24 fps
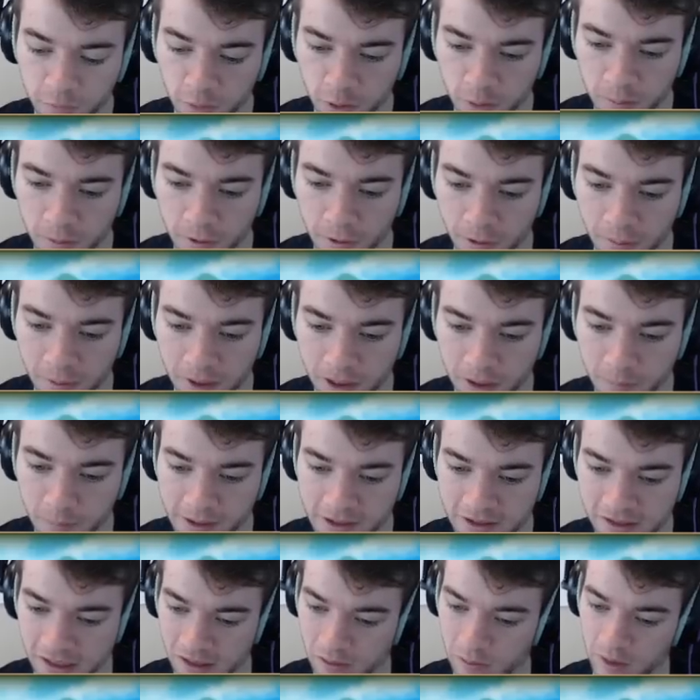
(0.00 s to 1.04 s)
four Pokemon on the
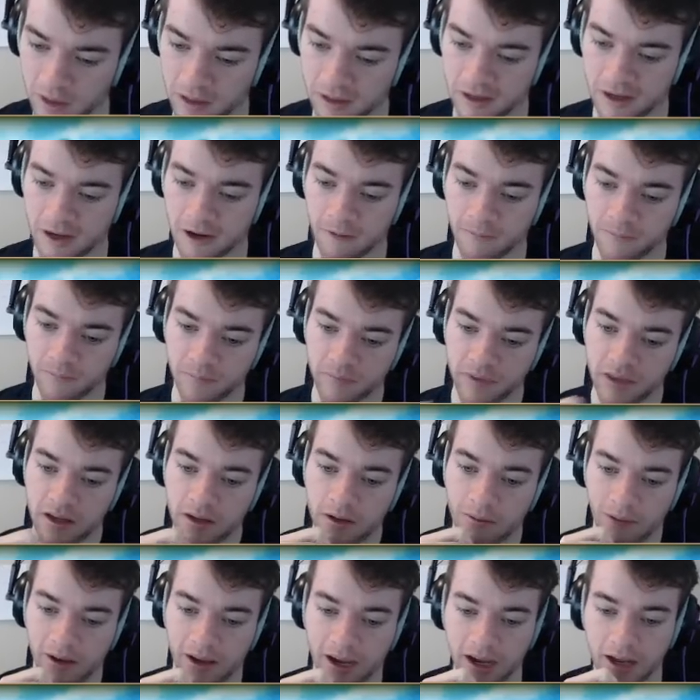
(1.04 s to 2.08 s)
PC right now.
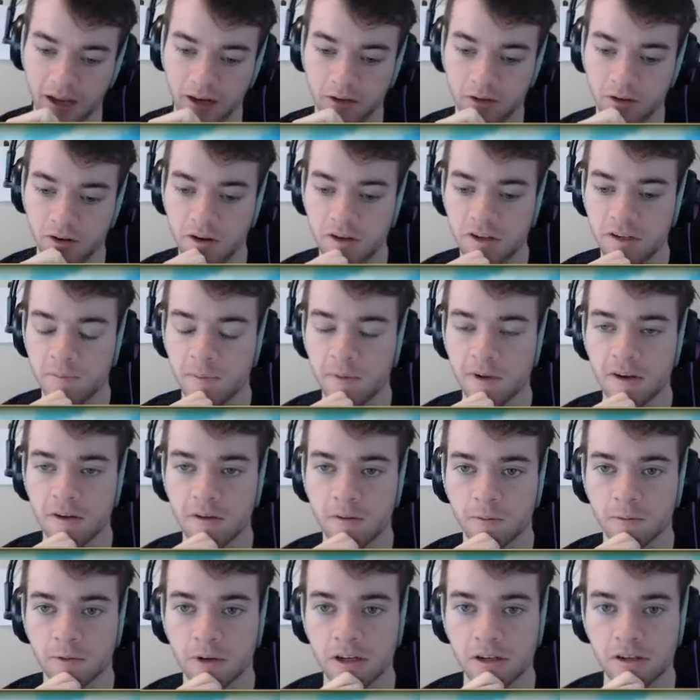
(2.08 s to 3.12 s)
We got charge bug
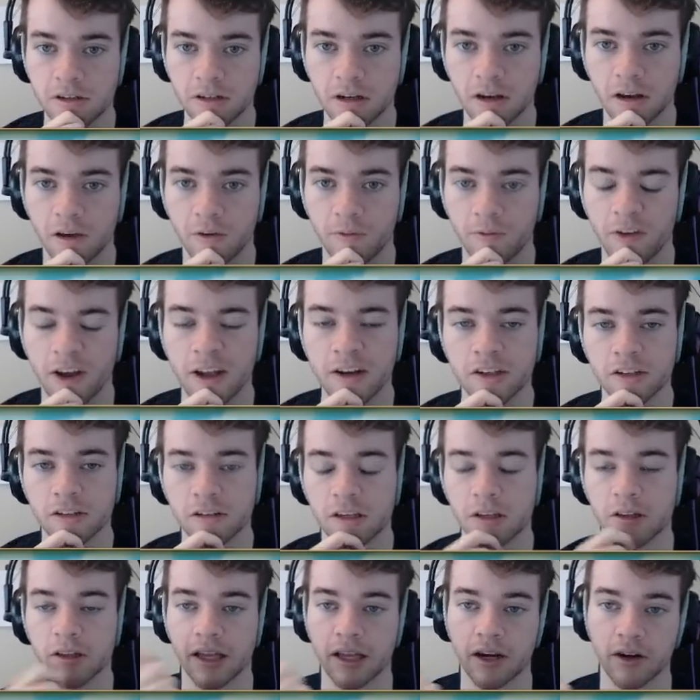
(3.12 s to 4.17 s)
which
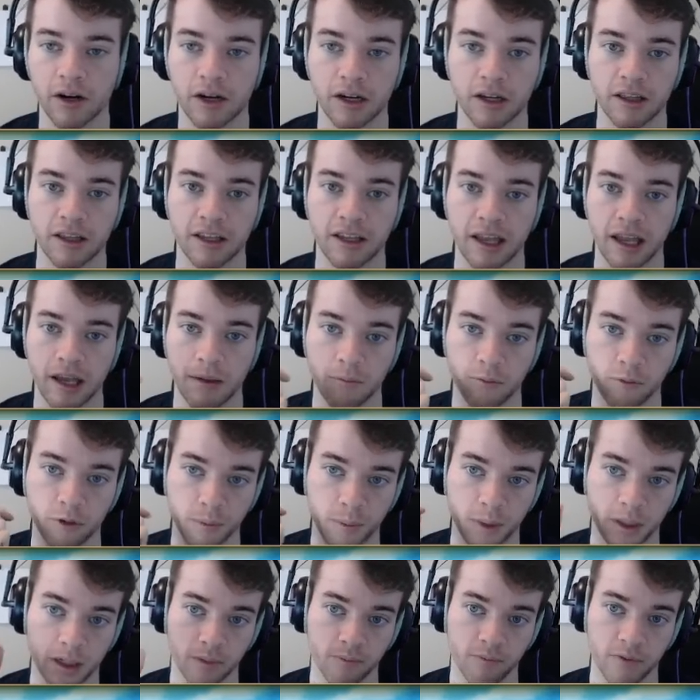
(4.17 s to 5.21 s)
eventually later on in the game will
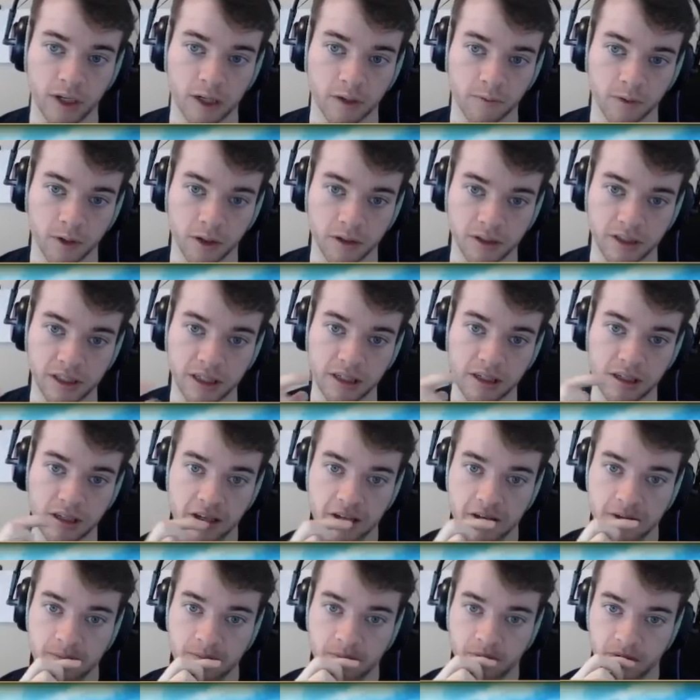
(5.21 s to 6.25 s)
become Vikavolt.
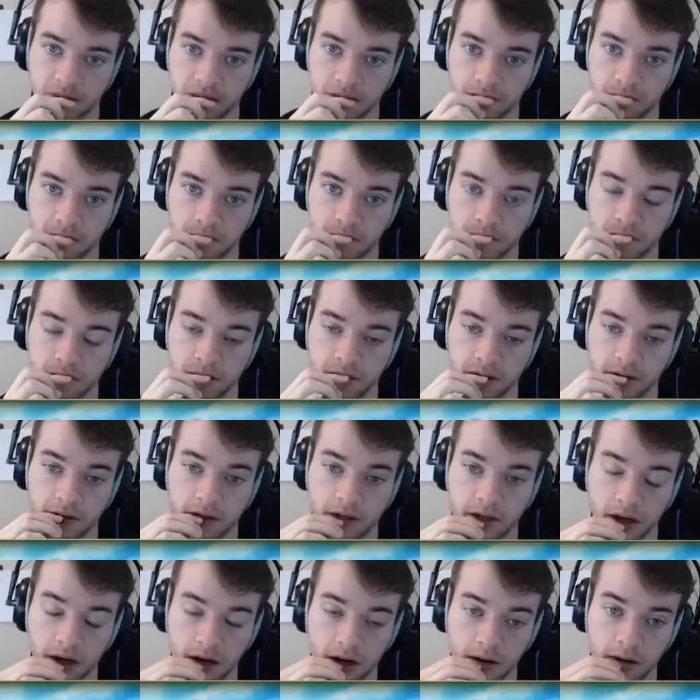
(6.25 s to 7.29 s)

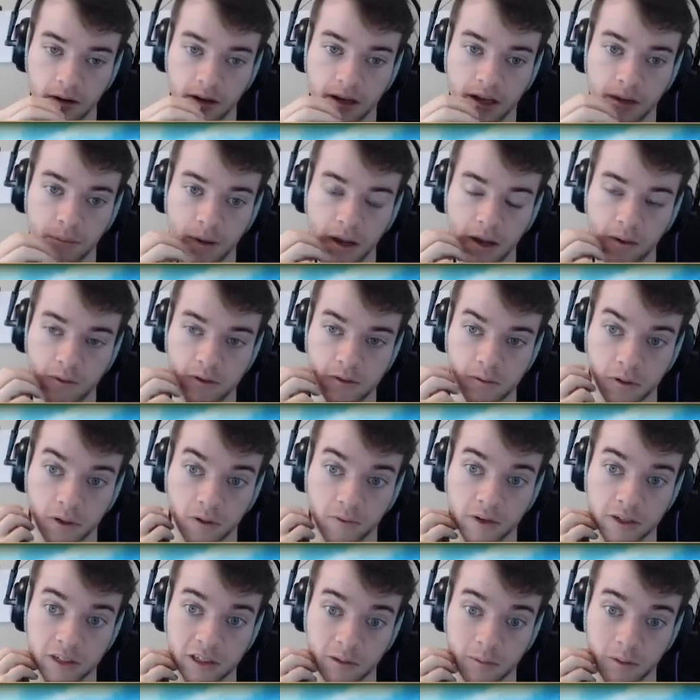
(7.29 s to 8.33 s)
Gar Gabite, which will
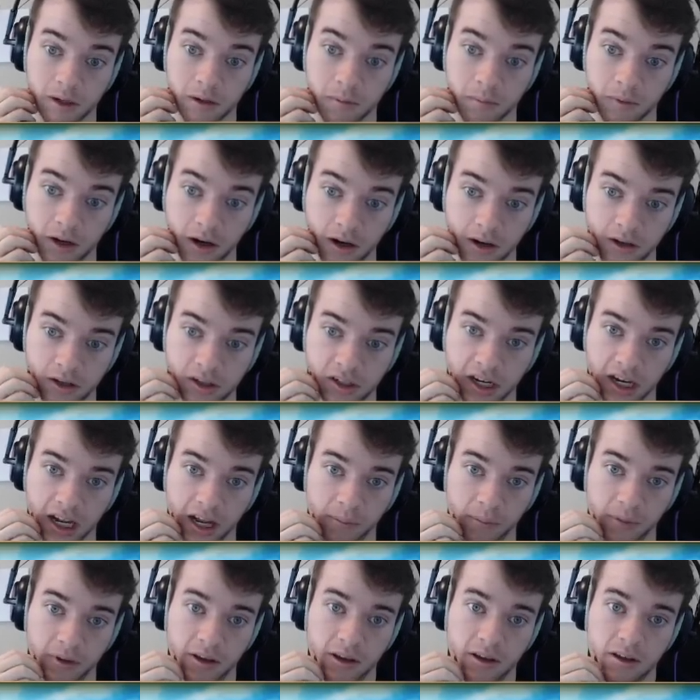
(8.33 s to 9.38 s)
eventually become
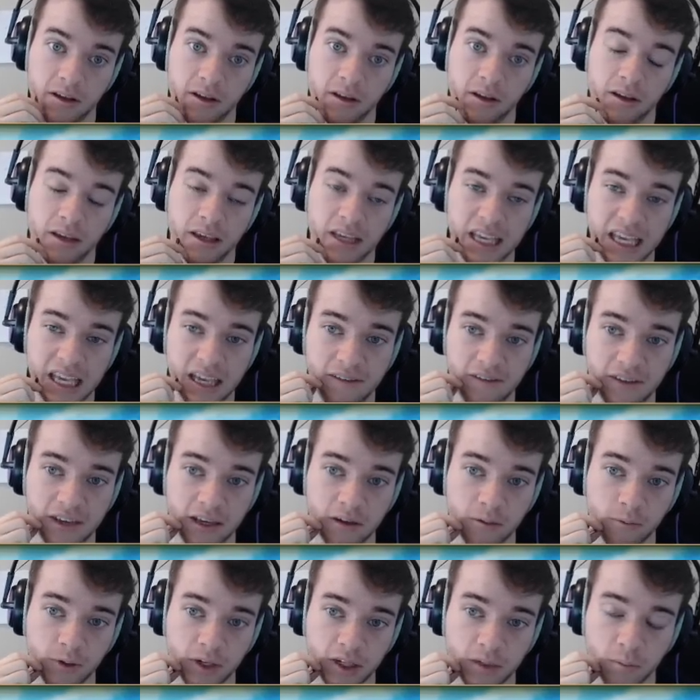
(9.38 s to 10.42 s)
Garchomp,
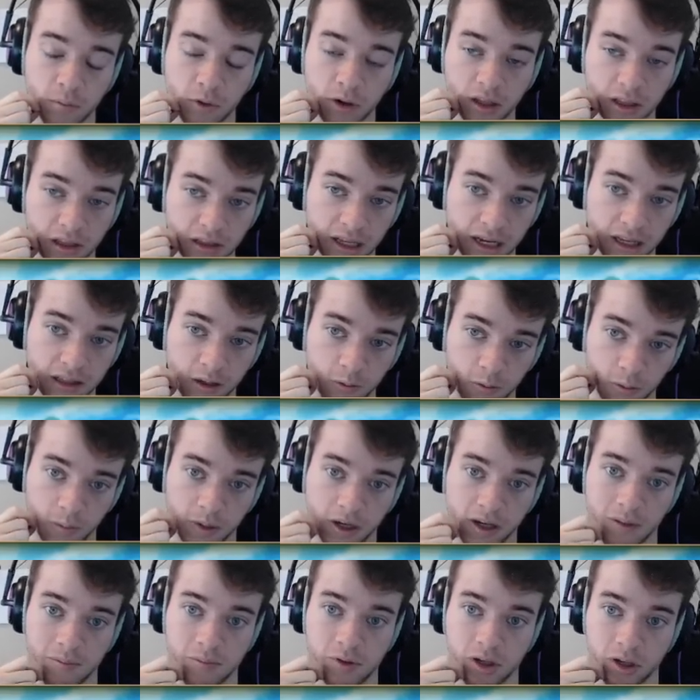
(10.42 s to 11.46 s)
Eevee, which more than likely will
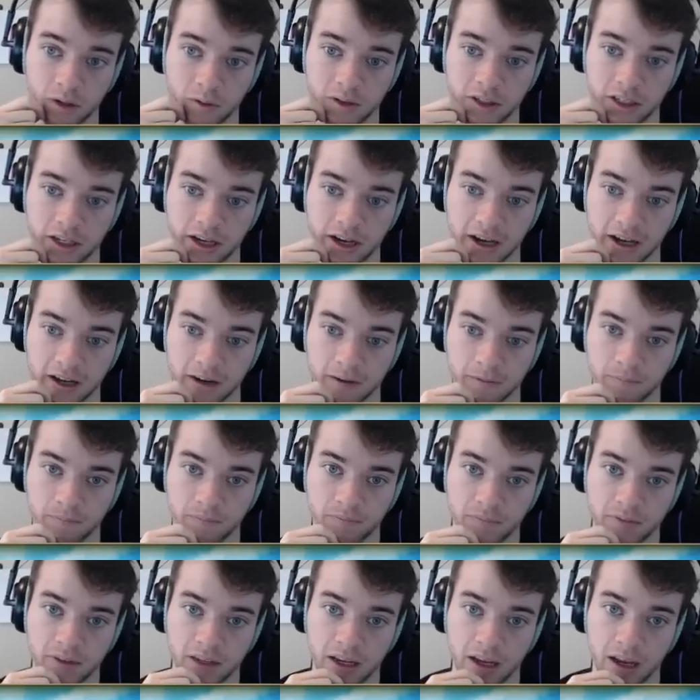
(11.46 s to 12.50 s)
become Jolteon,
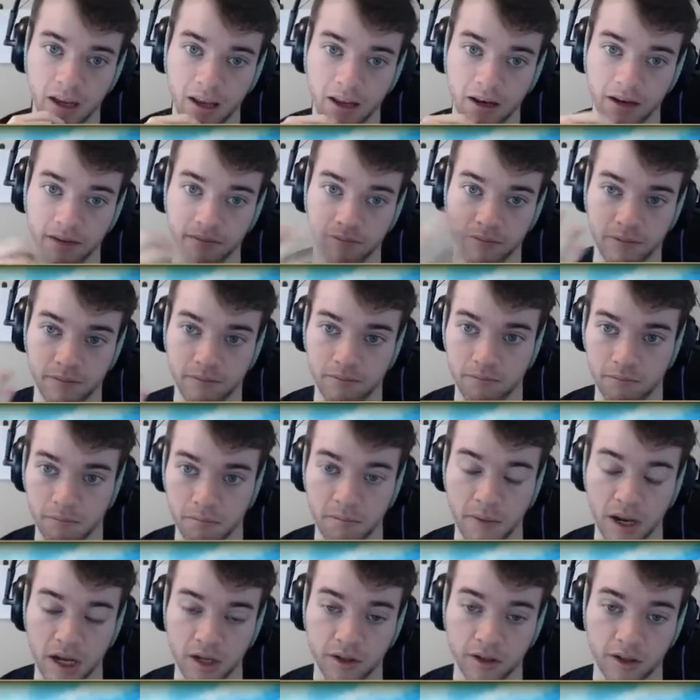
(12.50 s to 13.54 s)
and
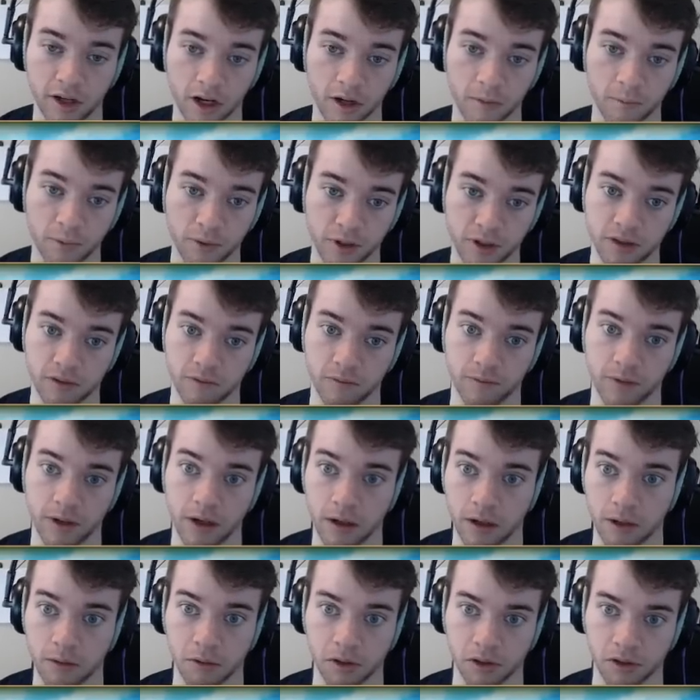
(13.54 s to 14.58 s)
Magikarp, which
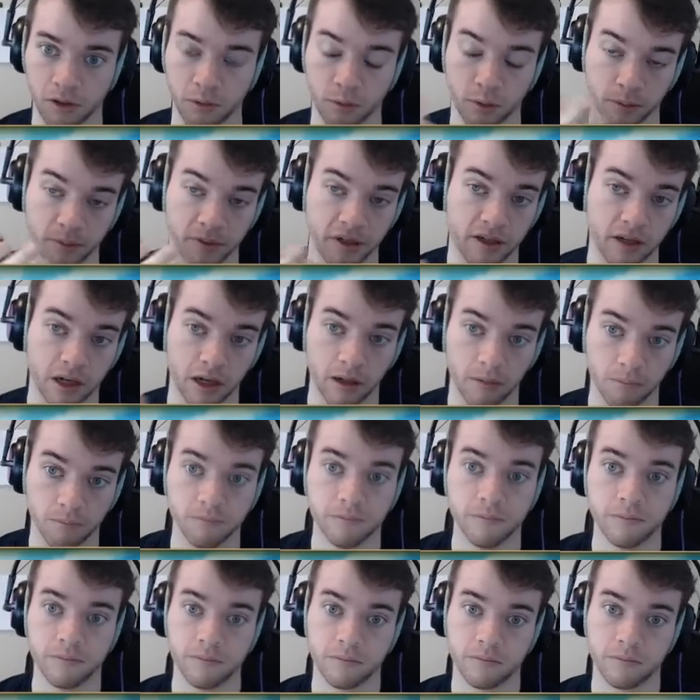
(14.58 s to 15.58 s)
very quickly will become